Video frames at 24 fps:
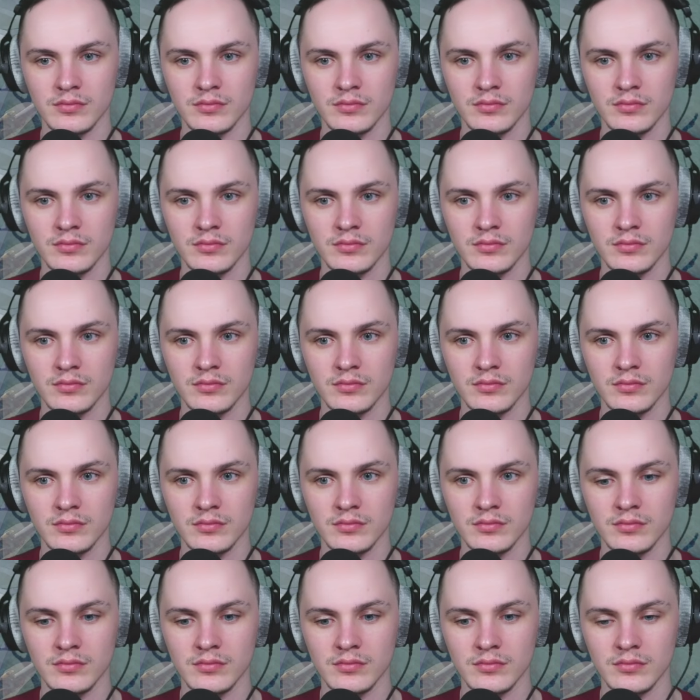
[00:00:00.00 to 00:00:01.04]

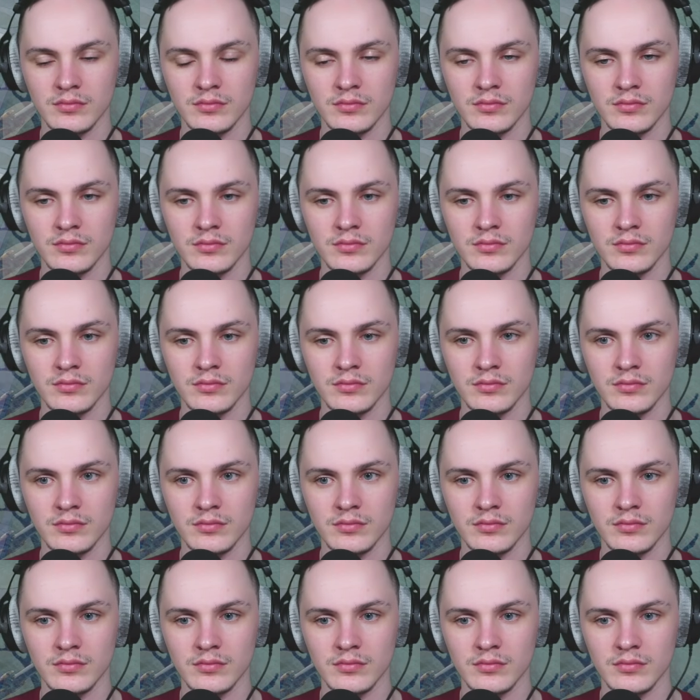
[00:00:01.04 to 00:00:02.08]

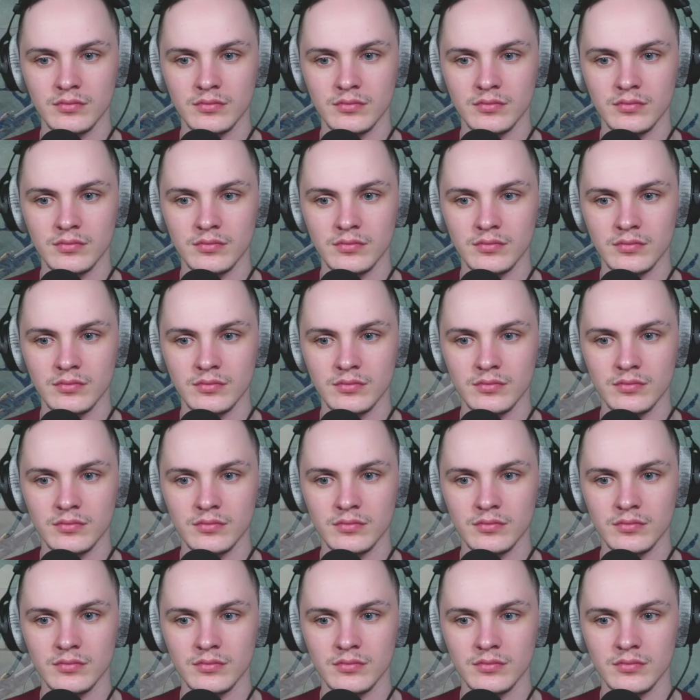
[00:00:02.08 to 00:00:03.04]
Nothing is said.